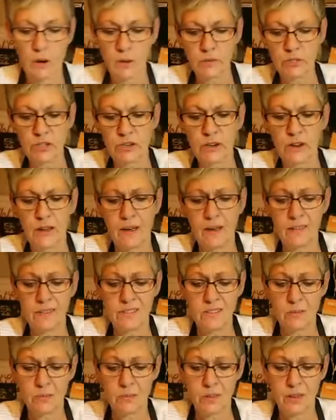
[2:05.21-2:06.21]
should have had
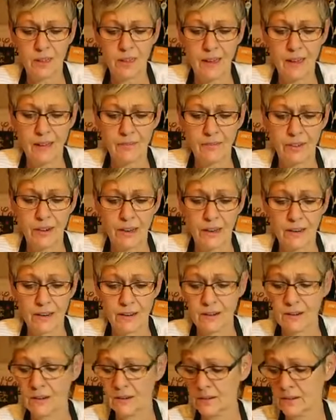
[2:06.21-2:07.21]
something caffeinated.
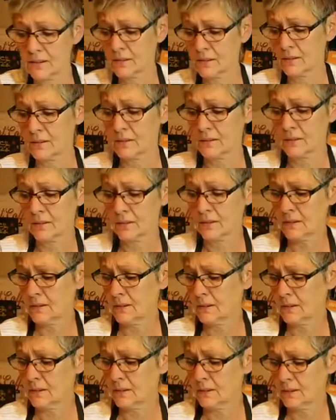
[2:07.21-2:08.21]

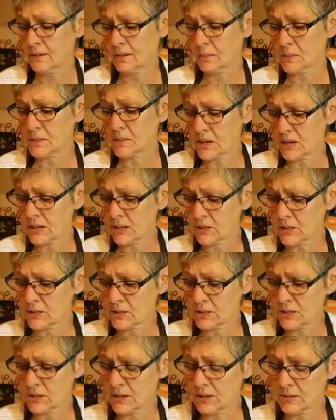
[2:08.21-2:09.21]
I'm tired
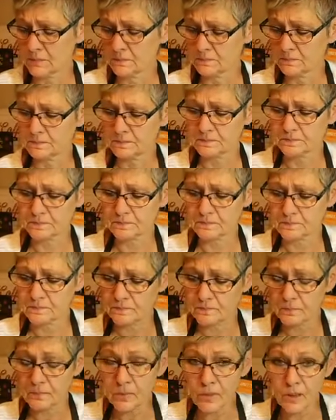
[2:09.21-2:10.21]
today.
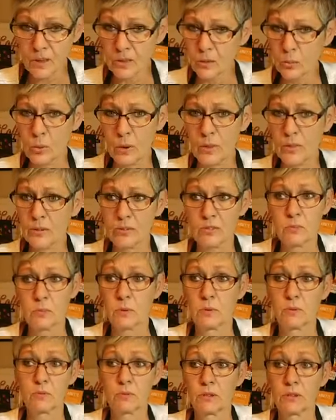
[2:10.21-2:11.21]
The weather's been
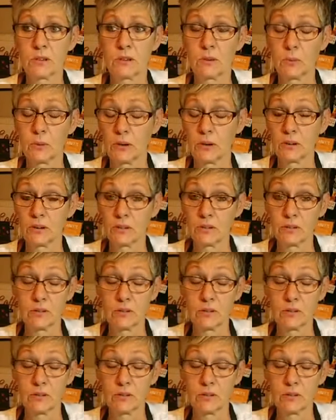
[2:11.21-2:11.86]
really weird.